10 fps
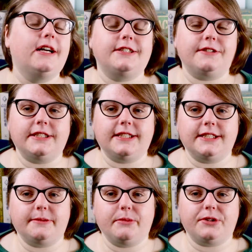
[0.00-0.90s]
So this
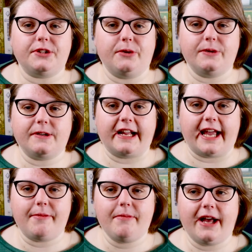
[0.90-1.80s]
is a much older
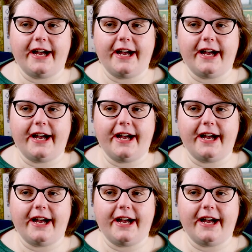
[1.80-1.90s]
game